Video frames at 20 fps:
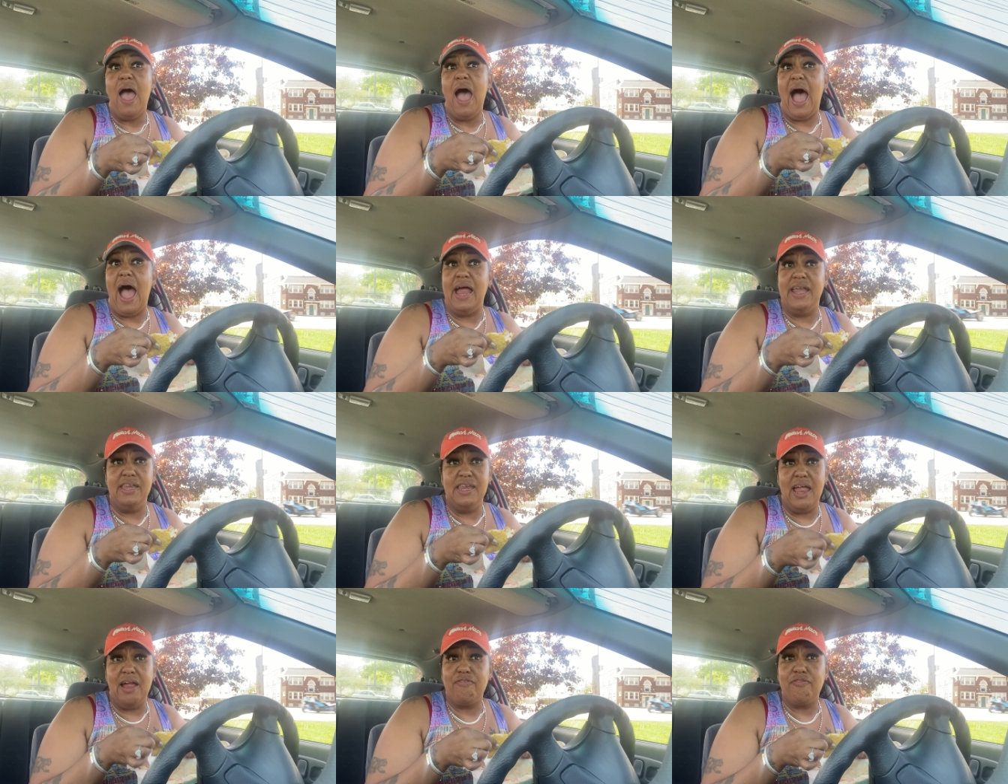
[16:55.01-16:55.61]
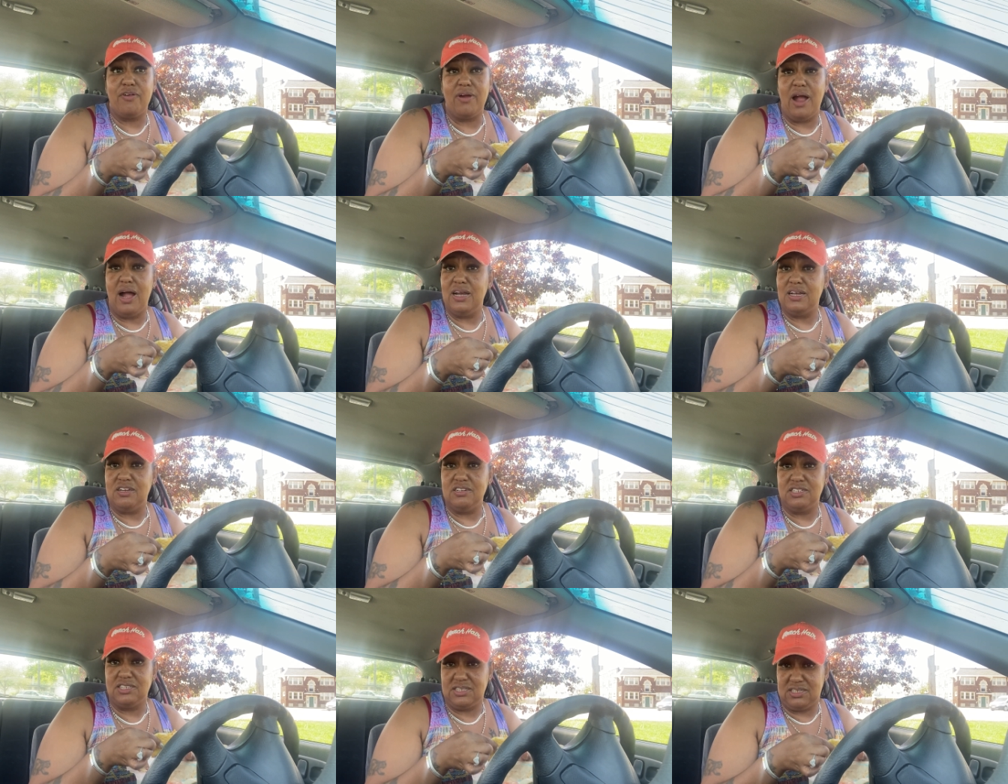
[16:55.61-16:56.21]
I never
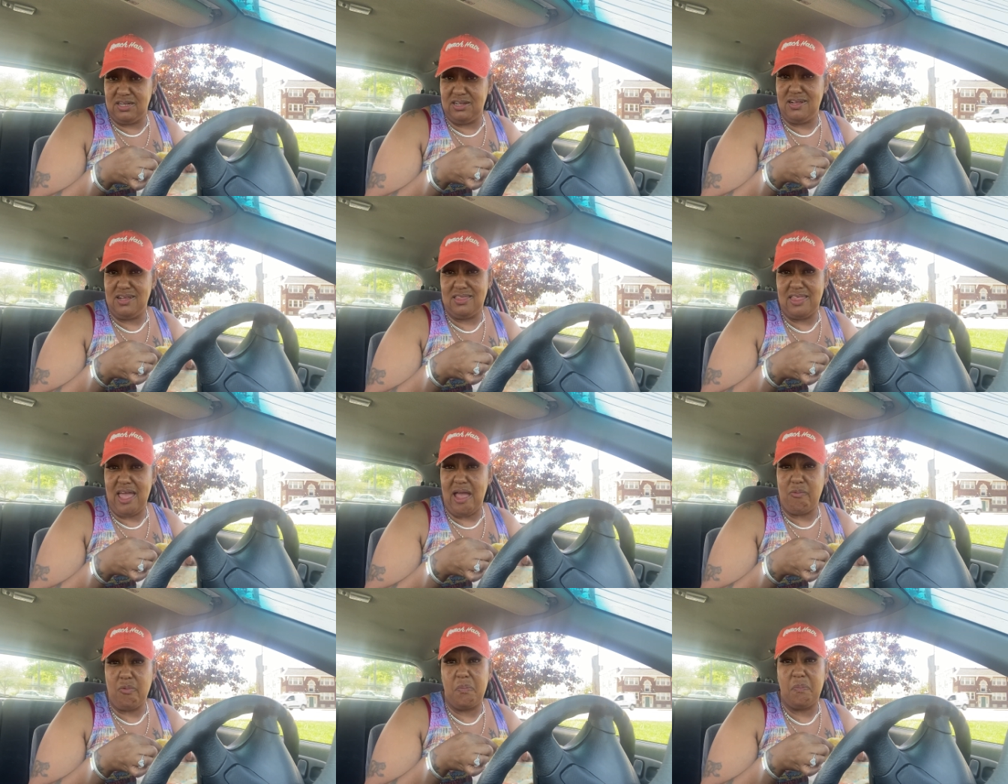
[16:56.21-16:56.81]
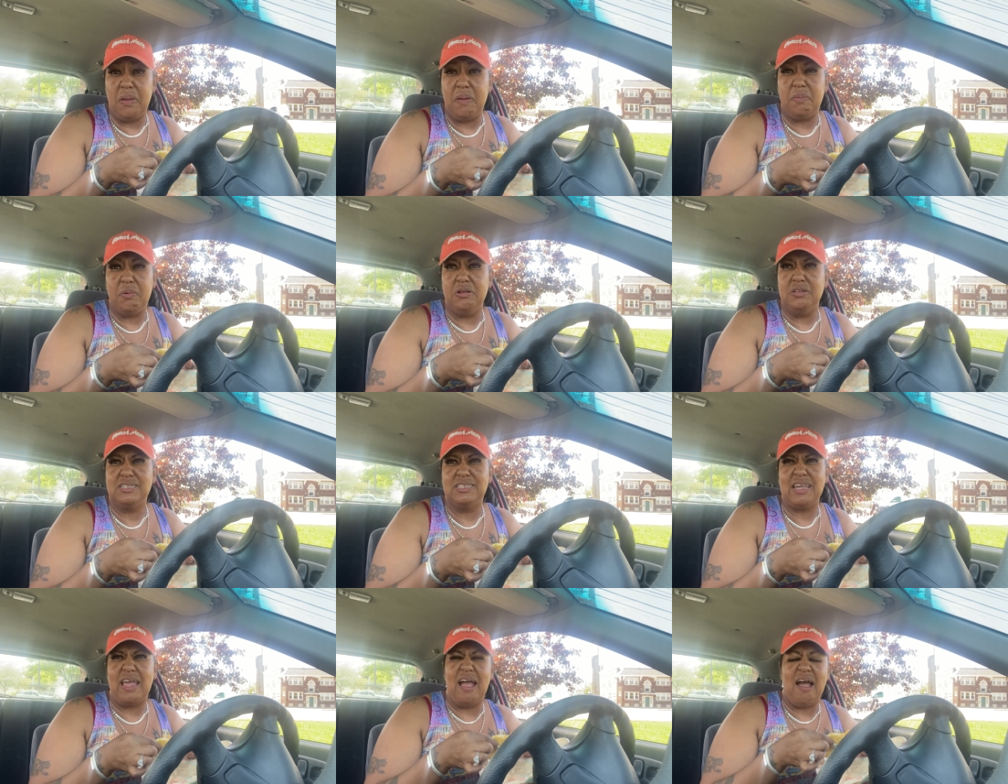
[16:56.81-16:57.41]
understood that when people
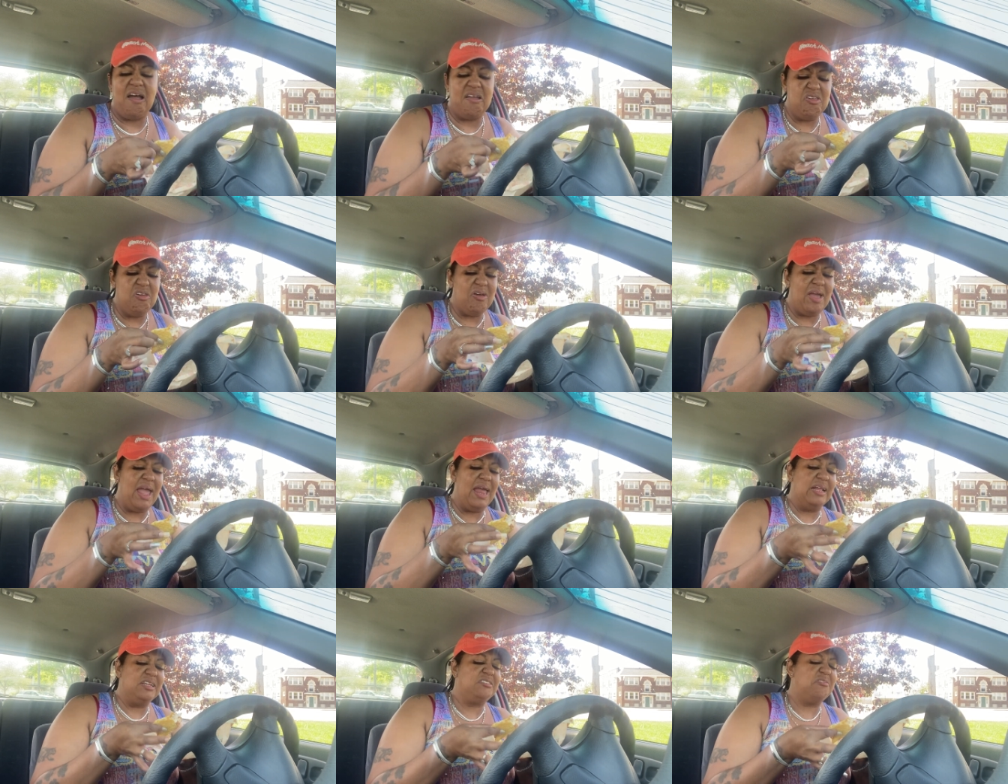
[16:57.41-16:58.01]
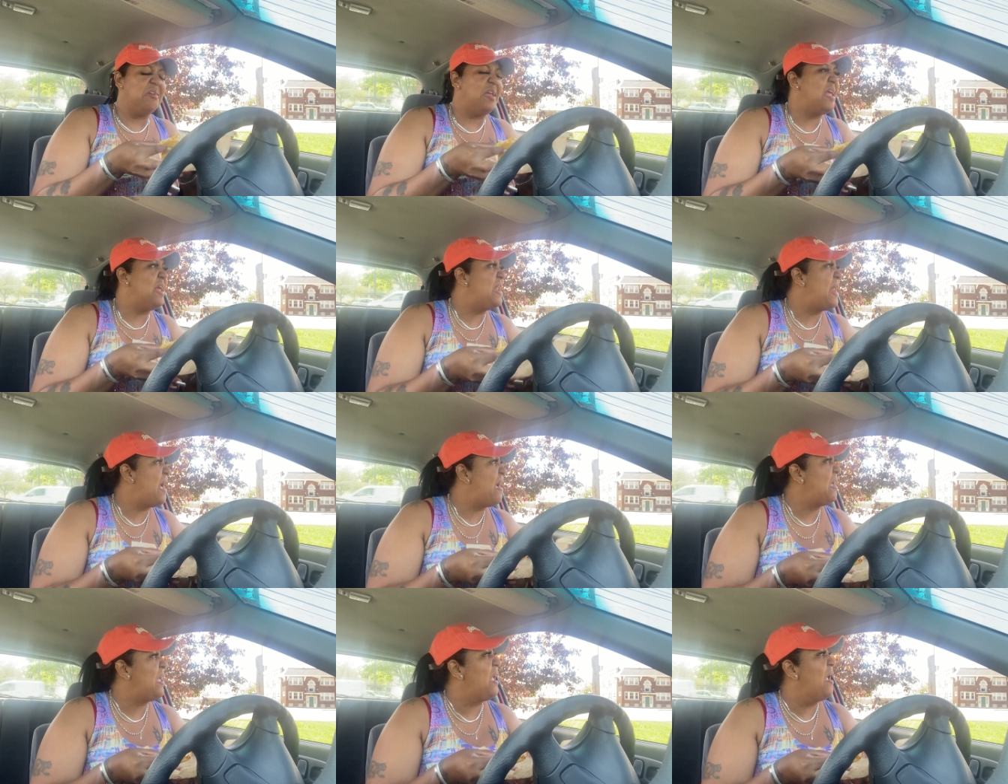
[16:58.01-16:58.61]
used to say, oh, you got twins
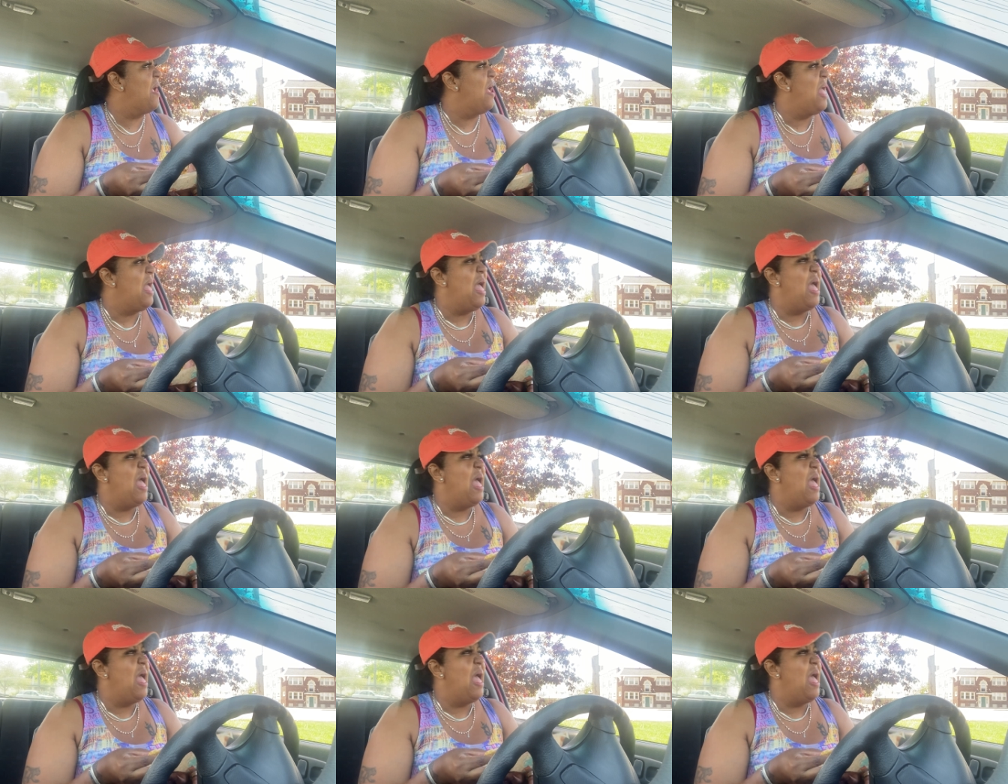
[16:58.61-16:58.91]
out here.